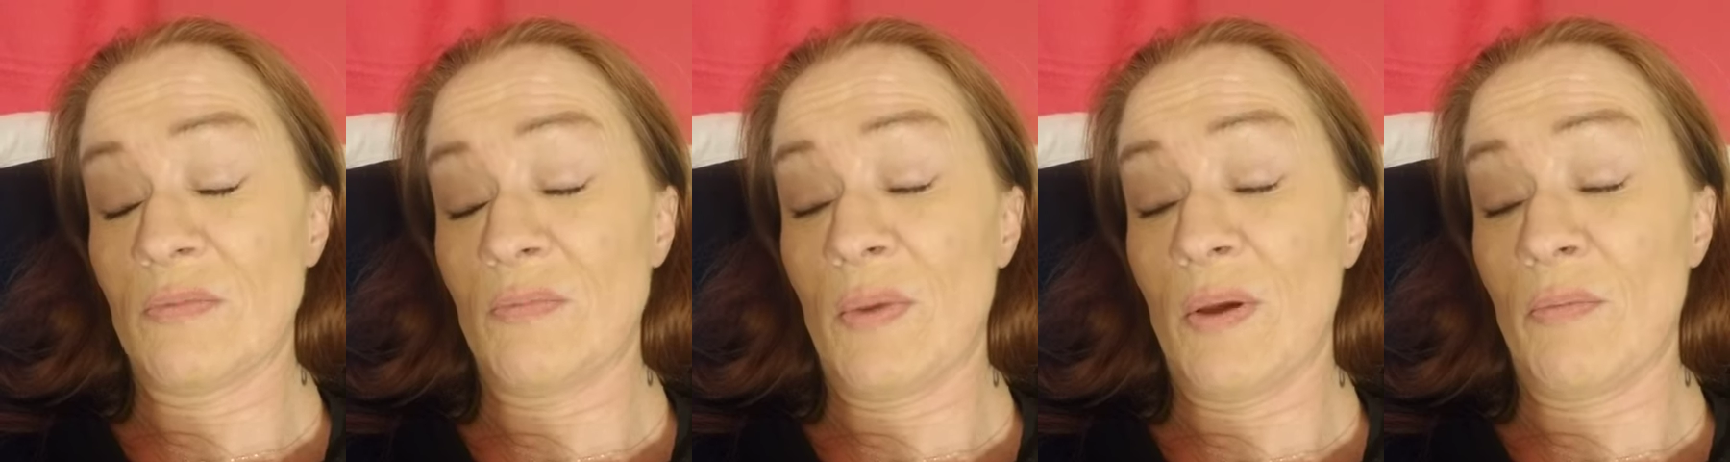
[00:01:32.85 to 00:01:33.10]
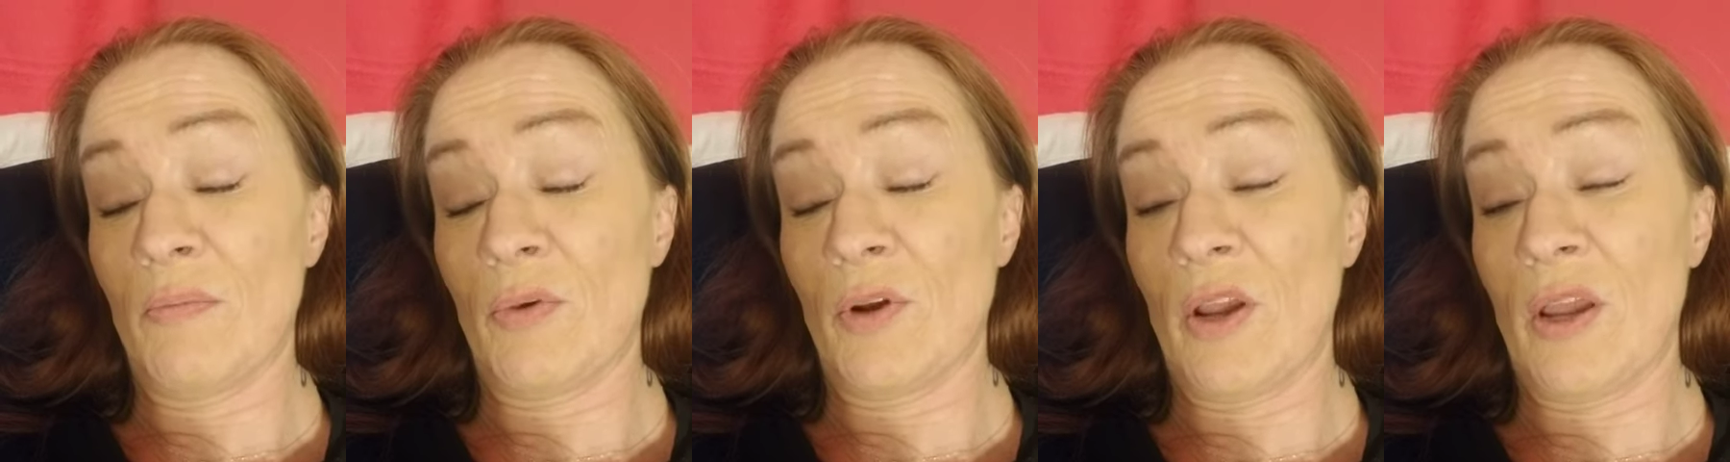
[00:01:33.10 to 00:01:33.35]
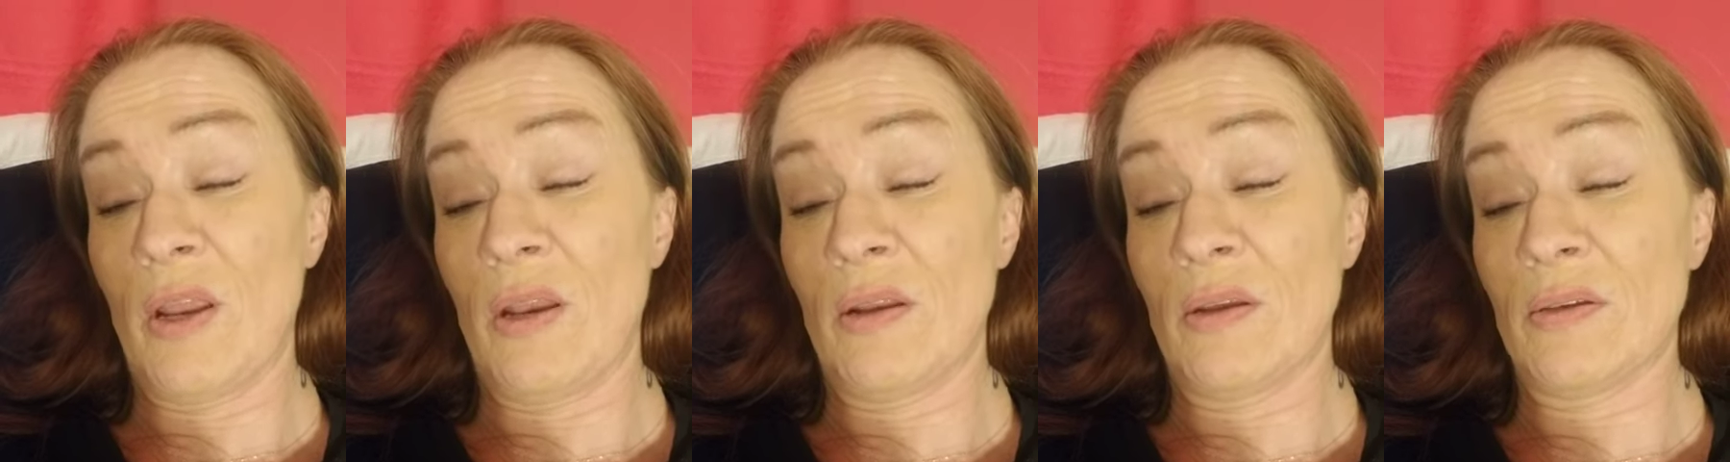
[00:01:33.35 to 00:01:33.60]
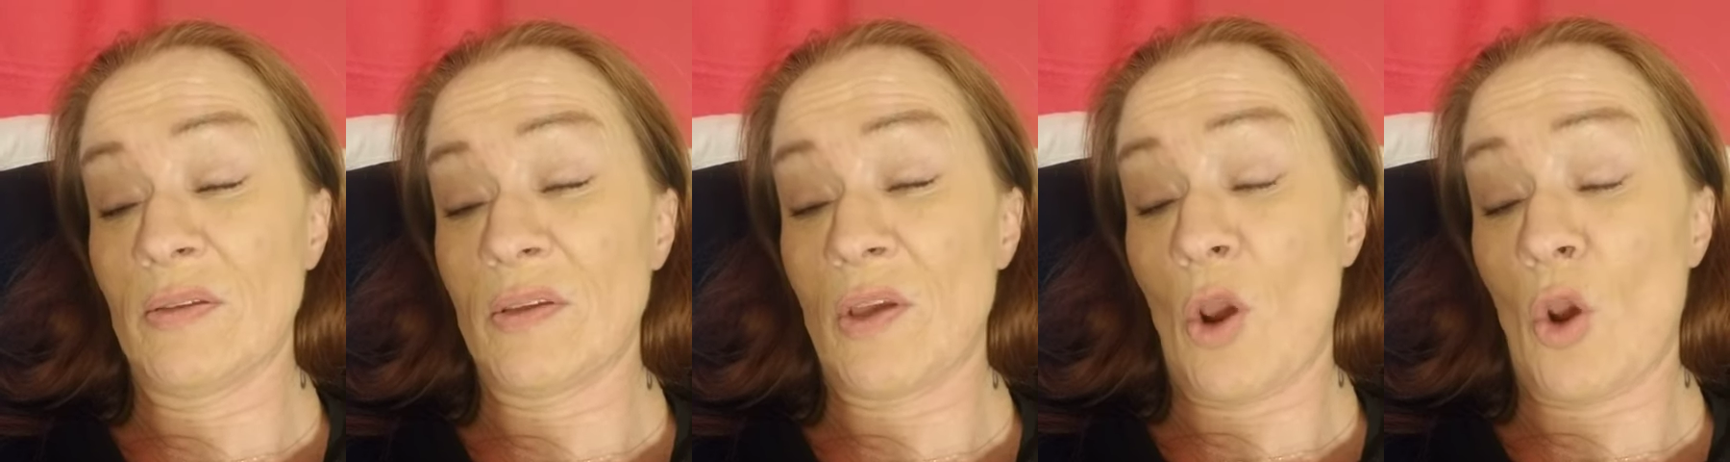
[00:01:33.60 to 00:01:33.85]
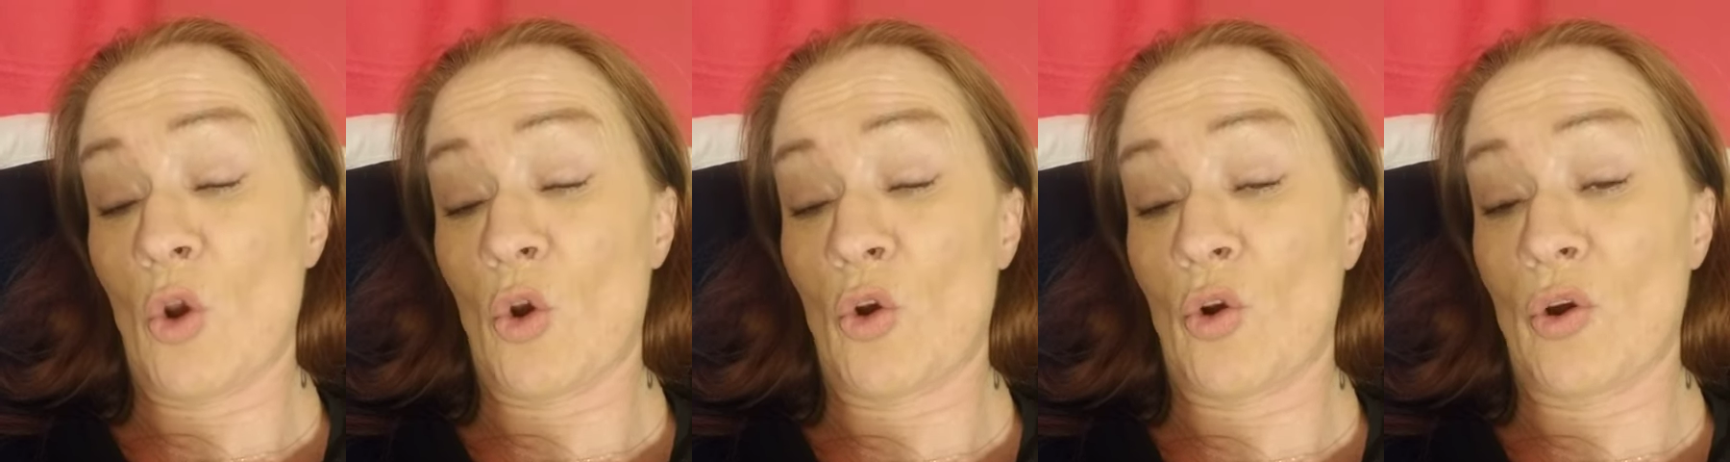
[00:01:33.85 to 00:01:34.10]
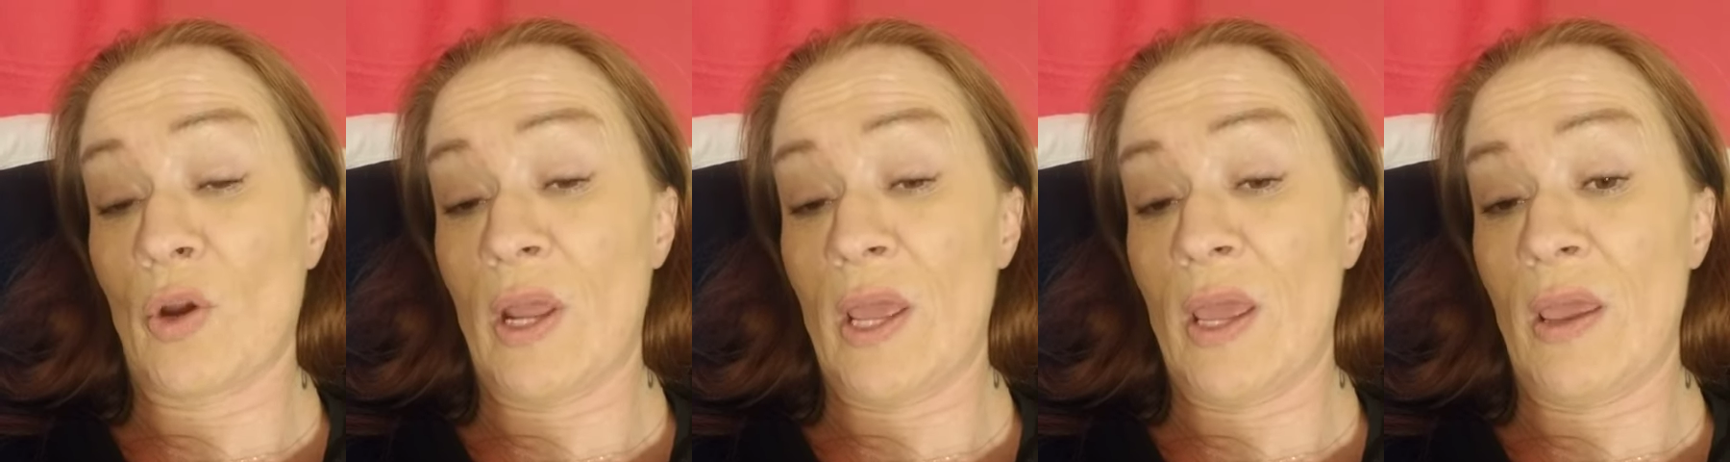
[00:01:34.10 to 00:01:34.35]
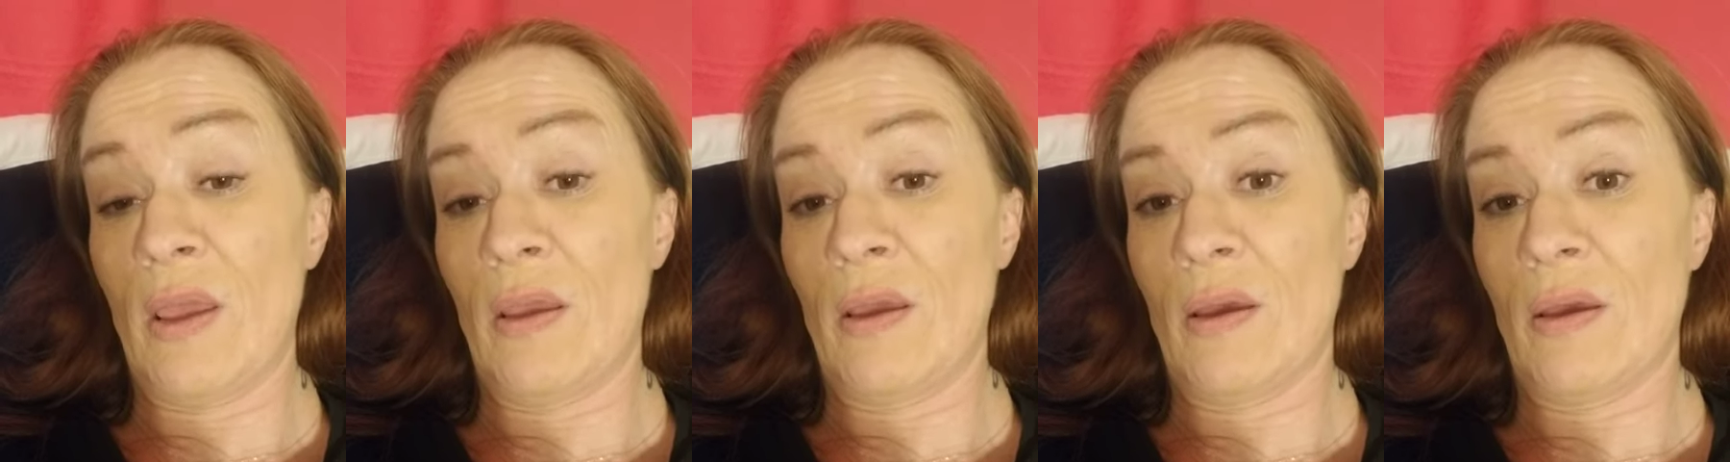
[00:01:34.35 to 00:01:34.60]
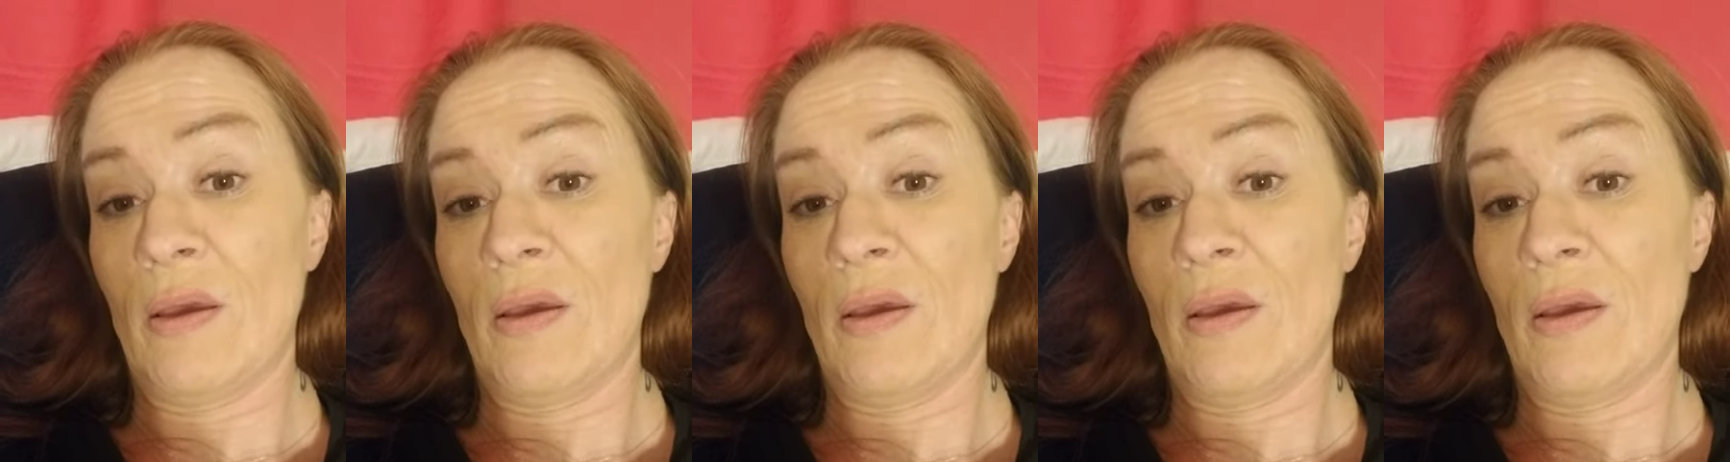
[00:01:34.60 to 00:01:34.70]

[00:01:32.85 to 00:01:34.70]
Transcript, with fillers: my brain is hurting.